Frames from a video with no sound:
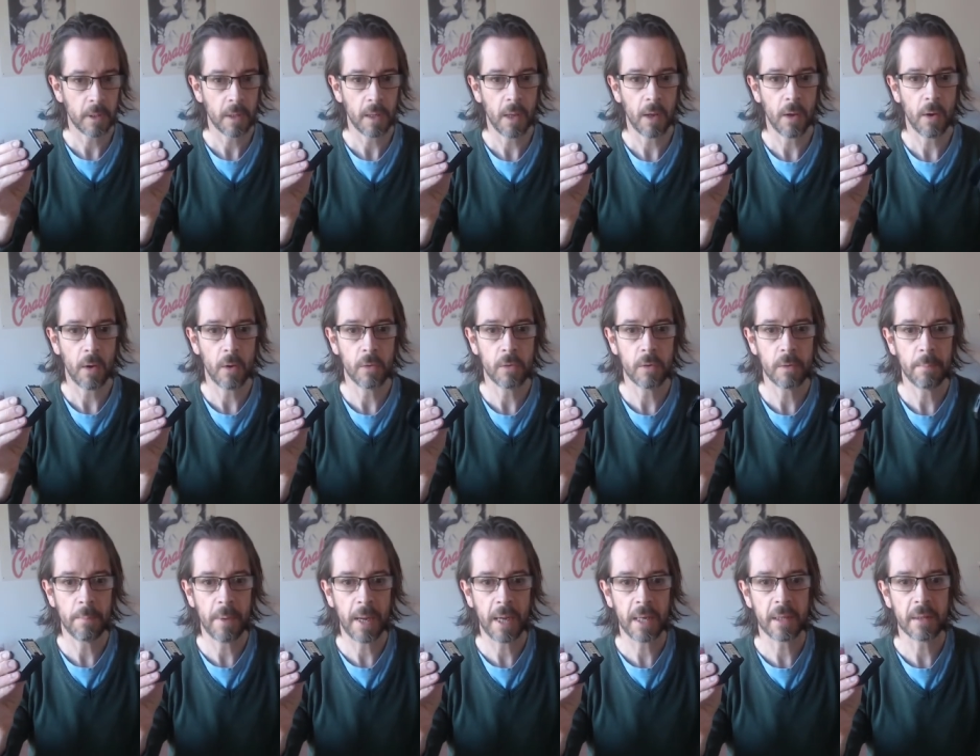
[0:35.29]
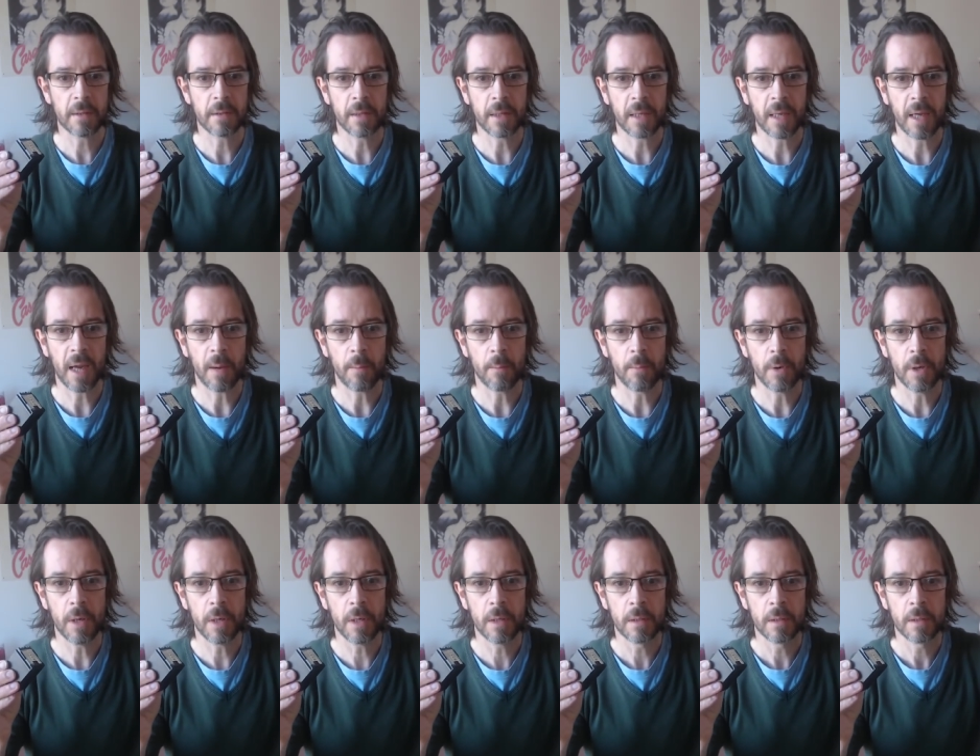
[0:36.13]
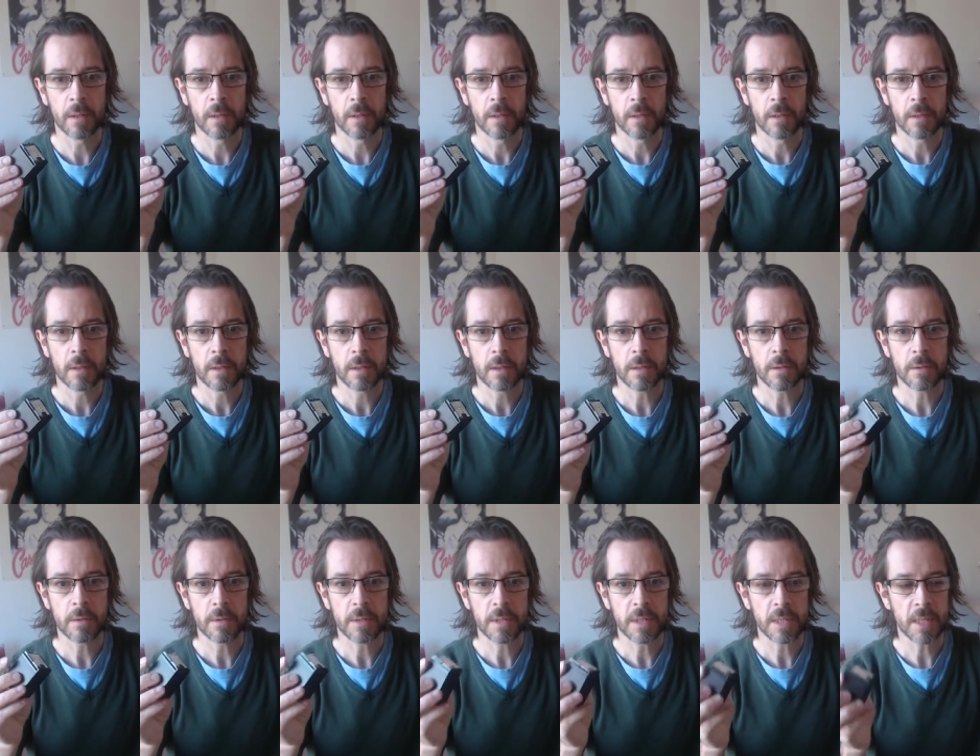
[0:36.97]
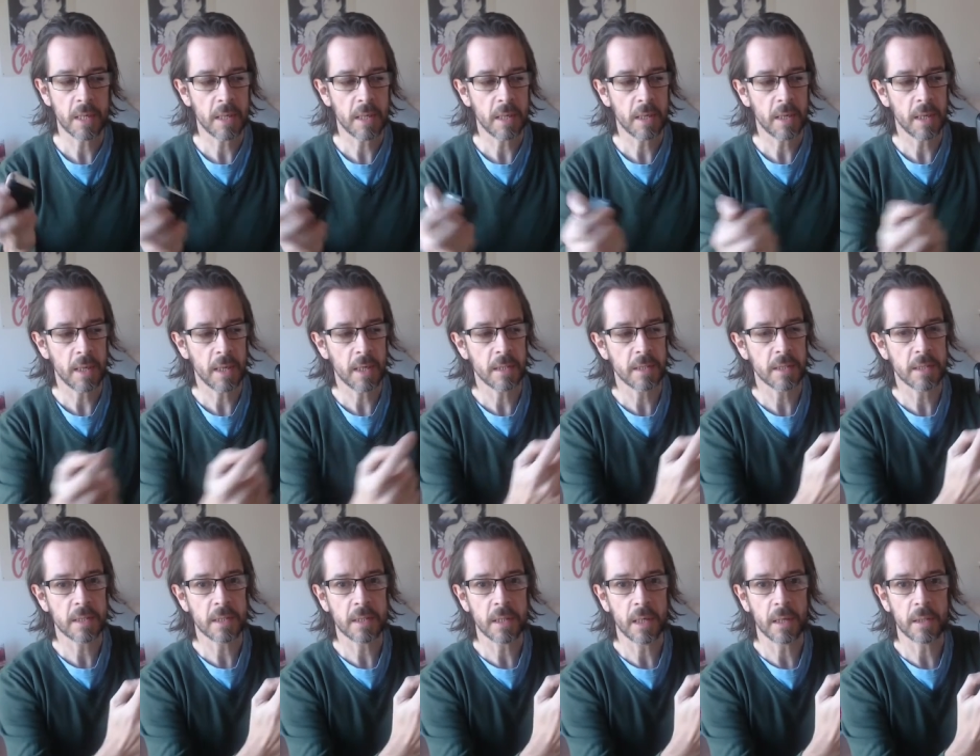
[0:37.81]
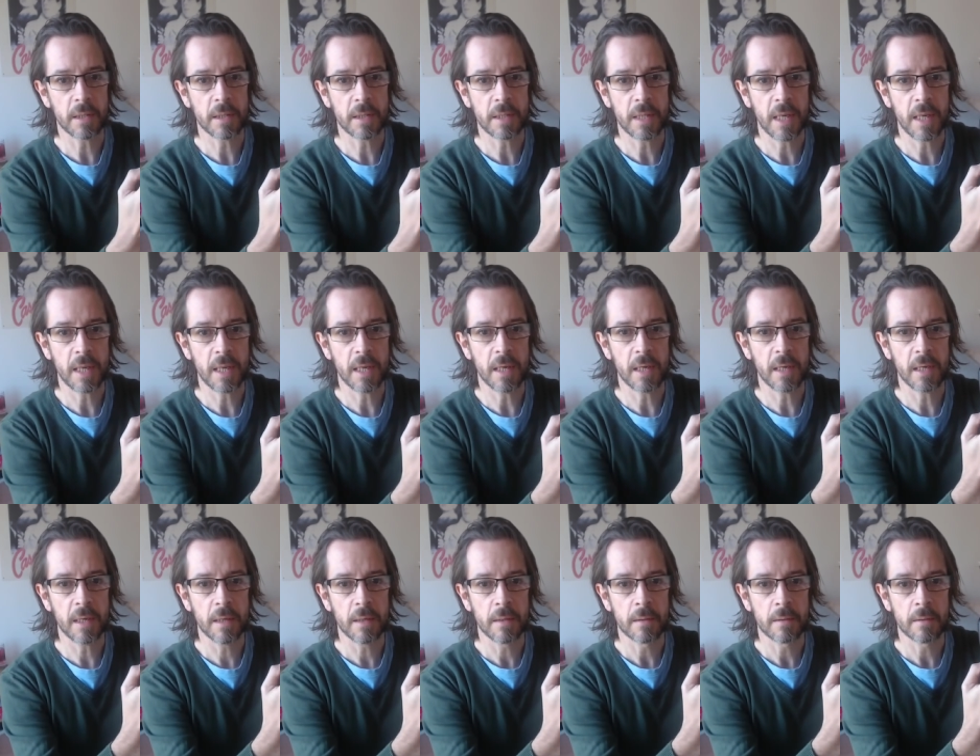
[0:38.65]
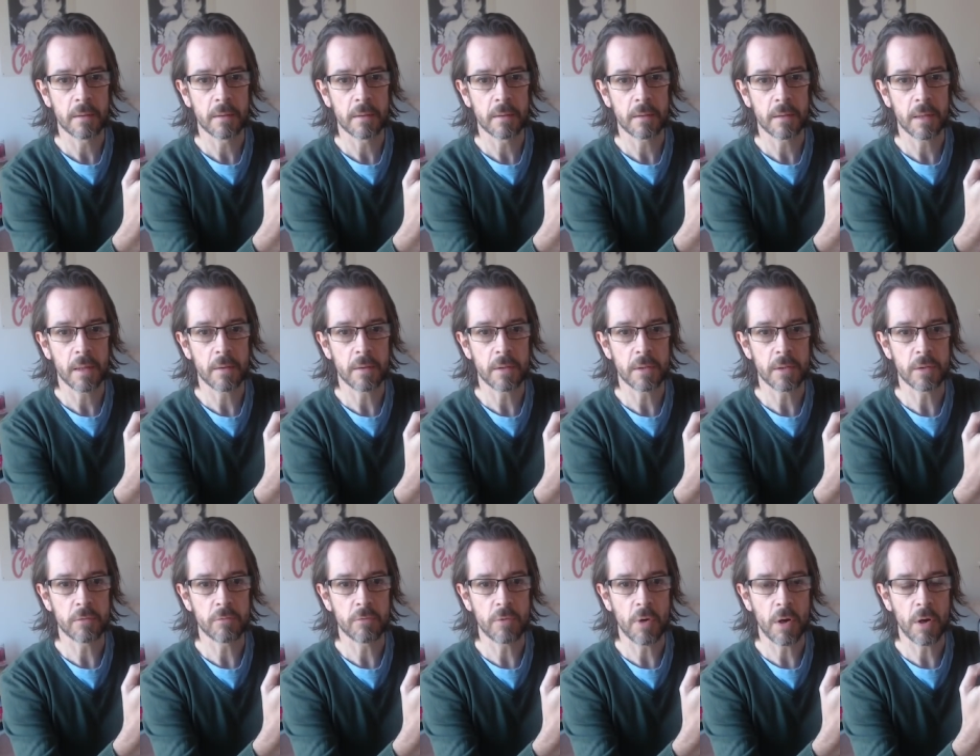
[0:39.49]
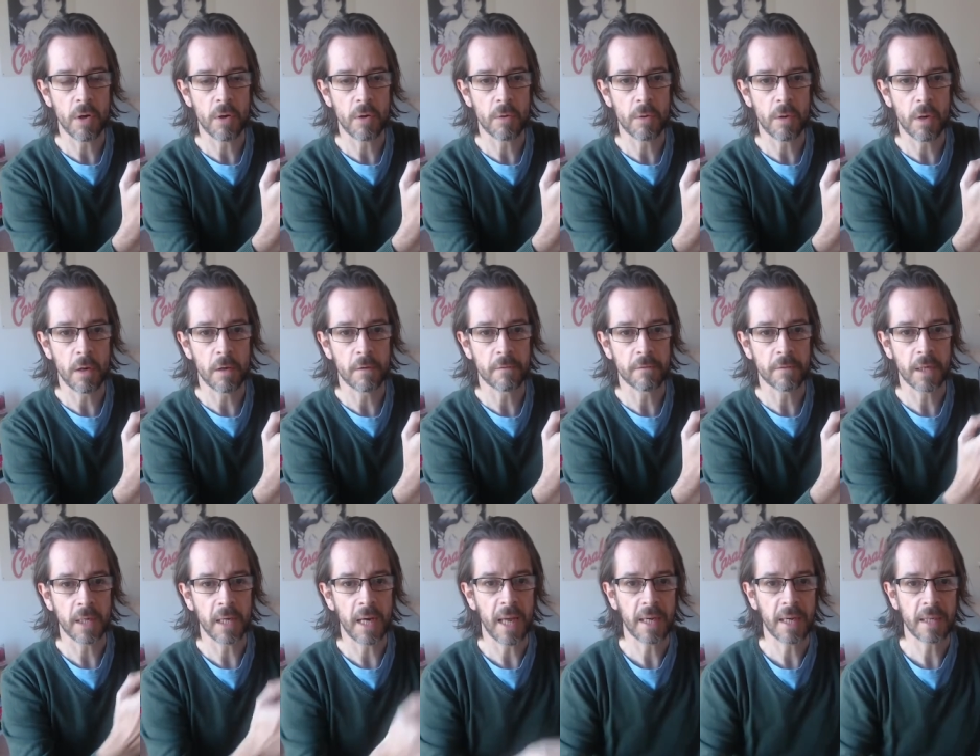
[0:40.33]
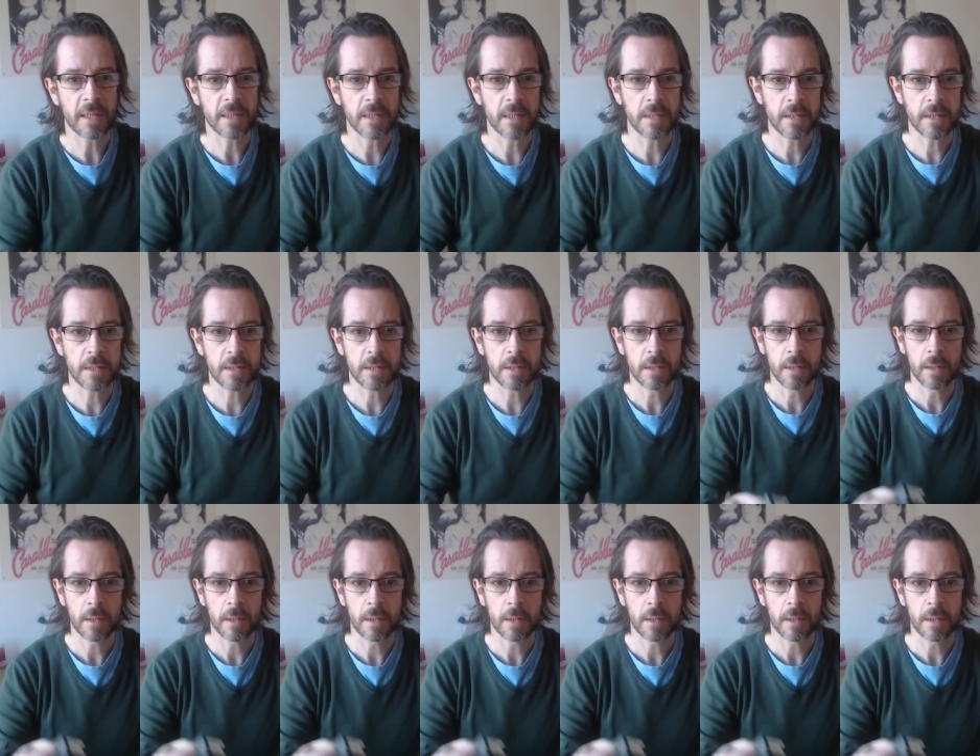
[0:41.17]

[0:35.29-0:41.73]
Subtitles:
On the back of the camera, you'll see inside here, there is a row of connectors.